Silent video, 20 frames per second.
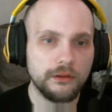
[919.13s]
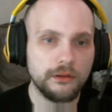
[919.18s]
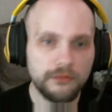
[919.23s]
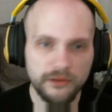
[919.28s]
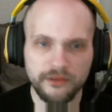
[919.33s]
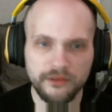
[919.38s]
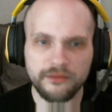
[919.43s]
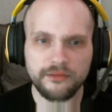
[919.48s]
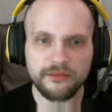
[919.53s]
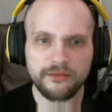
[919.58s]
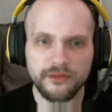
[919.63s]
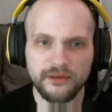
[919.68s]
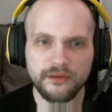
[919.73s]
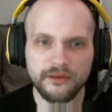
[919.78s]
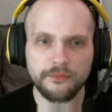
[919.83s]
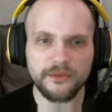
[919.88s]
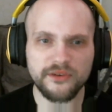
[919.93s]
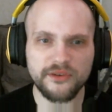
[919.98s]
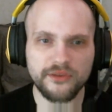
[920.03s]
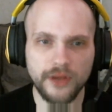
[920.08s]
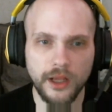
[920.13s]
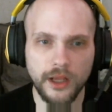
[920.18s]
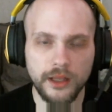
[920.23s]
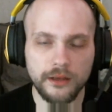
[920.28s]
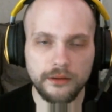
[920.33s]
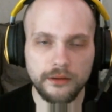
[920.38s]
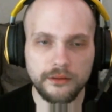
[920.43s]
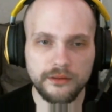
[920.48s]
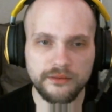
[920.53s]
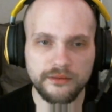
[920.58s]
Let's give him a shot.
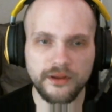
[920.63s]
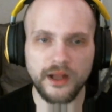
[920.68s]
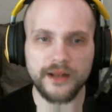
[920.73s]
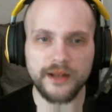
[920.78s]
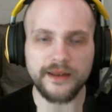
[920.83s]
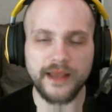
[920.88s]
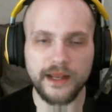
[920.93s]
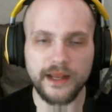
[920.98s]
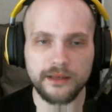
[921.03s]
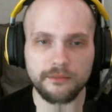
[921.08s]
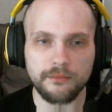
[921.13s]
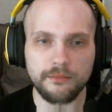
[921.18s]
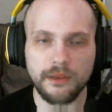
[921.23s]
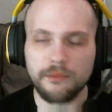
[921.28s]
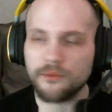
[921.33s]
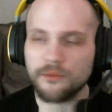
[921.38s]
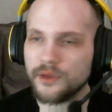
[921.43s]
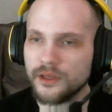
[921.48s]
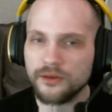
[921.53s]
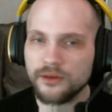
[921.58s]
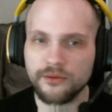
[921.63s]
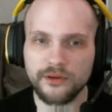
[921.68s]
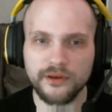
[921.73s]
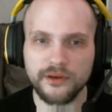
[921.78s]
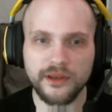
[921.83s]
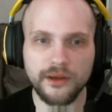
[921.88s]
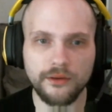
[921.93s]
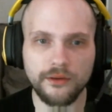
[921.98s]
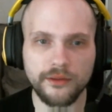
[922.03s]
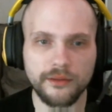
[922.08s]
Let's contact him. Maybe we can do a
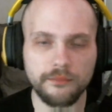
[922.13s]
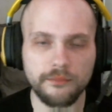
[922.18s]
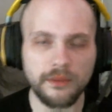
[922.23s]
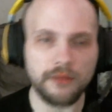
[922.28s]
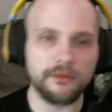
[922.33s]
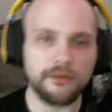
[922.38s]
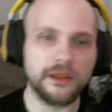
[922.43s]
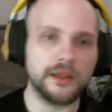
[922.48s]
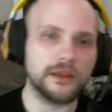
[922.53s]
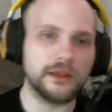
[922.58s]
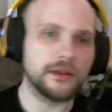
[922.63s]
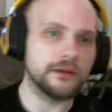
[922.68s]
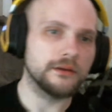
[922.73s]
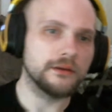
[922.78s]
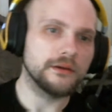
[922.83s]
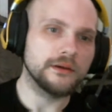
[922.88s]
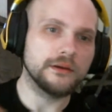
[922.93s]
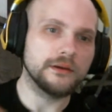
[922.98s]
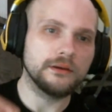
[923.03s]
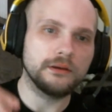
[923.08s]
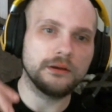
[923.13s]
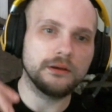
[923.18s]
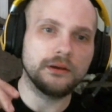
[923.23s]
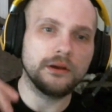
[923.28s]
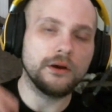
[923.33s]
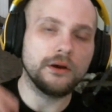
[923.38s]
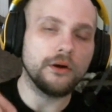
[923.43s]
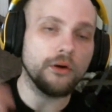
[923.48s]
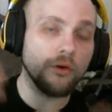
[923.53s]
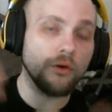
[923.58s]
deal with him. Maybe,
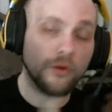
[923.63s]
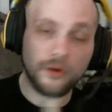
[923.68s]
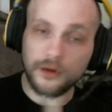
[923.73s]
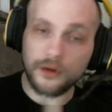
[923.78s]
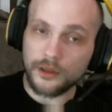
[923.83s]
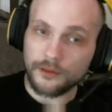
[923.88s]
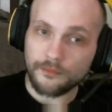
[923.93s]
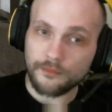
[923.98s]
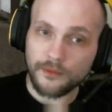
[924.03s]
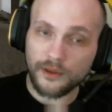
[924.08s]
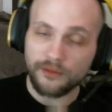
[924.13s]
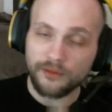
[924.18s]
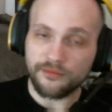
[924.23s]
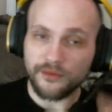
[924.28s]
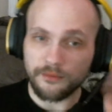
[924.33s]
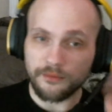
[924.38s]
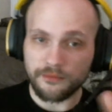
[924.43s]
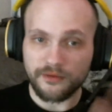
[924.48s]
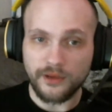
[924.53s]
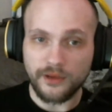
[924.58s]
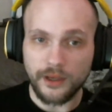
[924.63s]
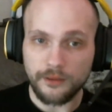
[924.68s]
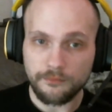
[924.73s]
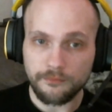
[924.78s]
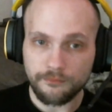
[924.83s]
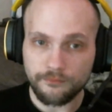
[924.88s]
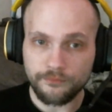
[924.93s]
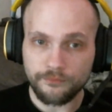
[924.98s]
or on the flip side,